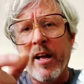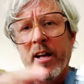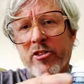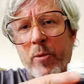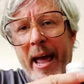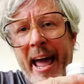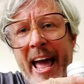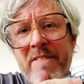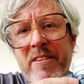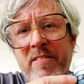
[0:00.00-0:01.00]
So
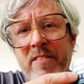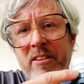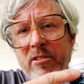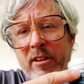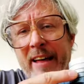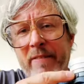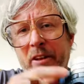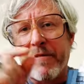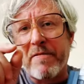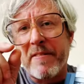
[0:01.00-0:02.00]
having this level
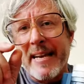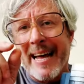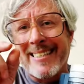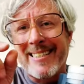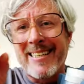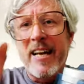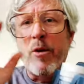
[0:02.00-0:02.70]
of finesse